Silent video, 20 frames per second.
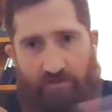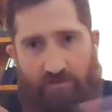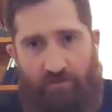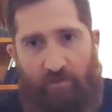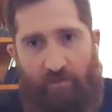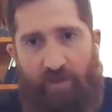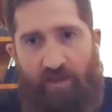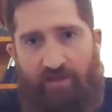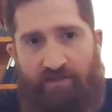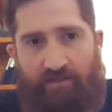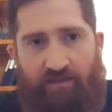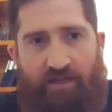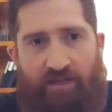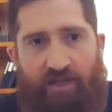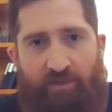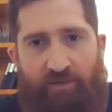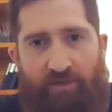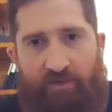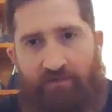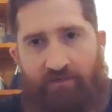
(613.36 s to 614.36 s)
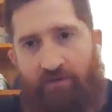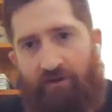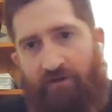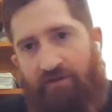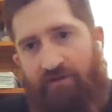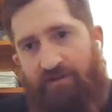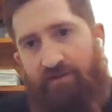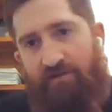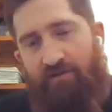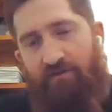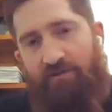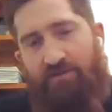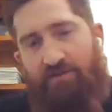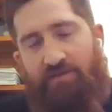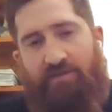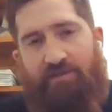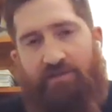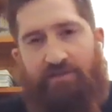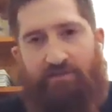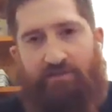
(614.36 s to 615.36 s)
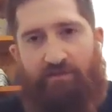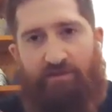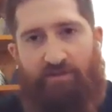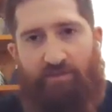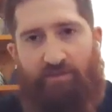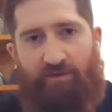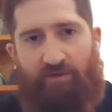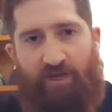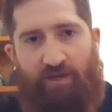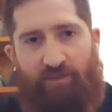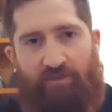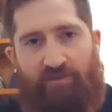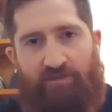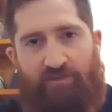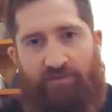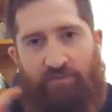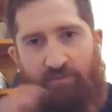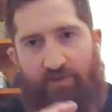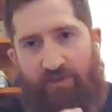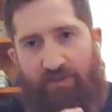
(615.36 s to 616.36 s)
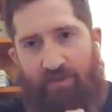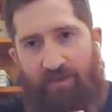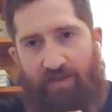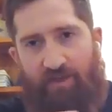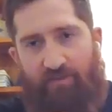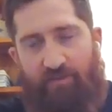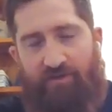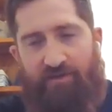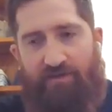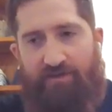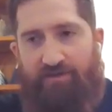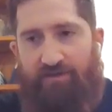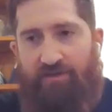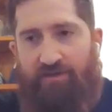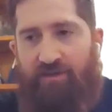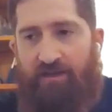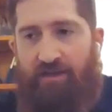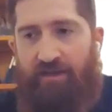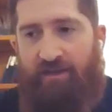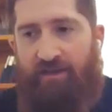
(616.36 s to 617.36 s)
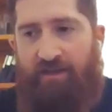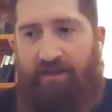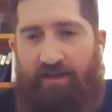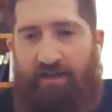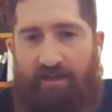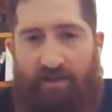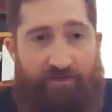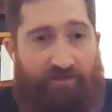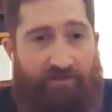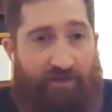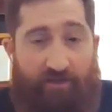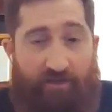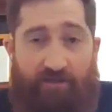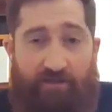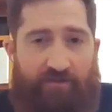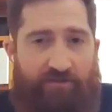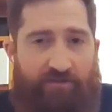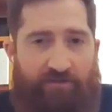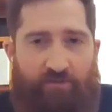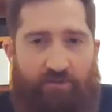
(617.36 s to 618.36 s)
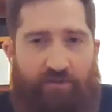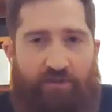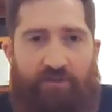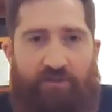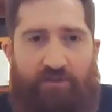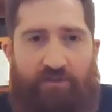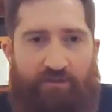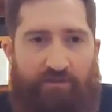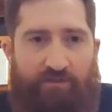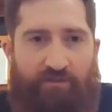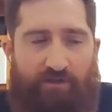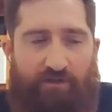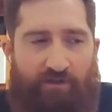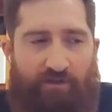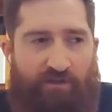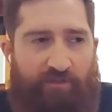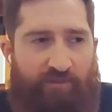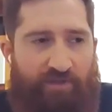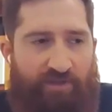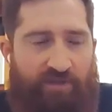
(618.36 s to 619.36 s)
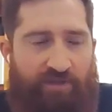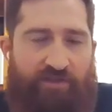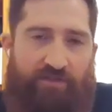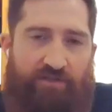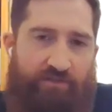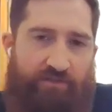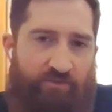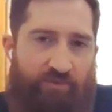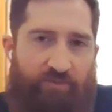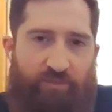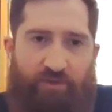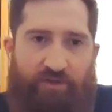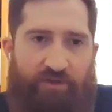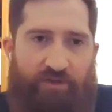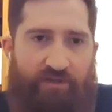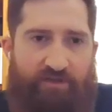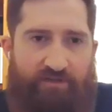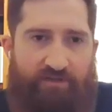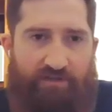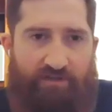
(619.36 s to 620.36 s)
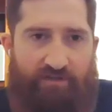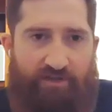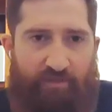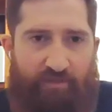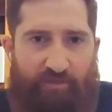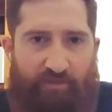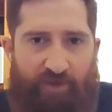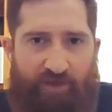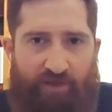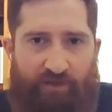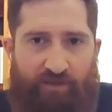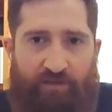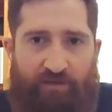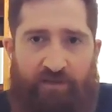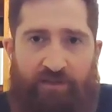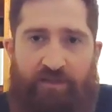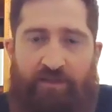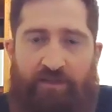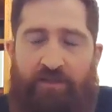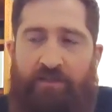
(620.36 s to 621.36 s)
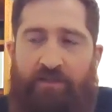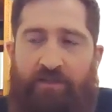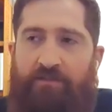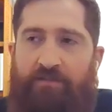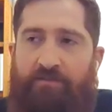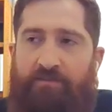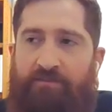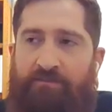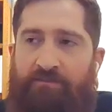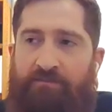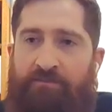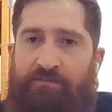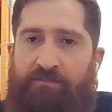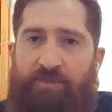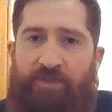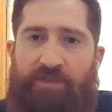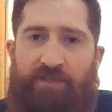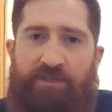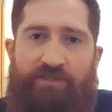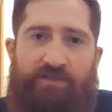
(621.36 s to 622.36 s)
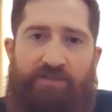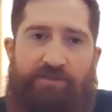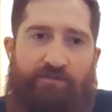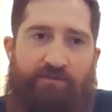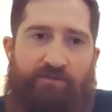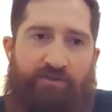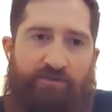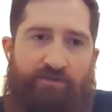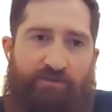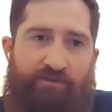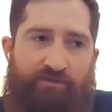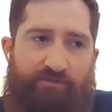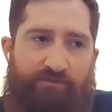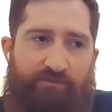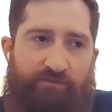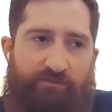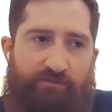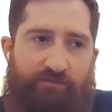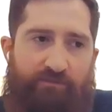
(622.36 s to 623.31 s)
So I made an alignment of all the sequences and all the primers and where they hybridize. And actually, I thought that was a really good addition. We put it in as a supplemental because it's sort of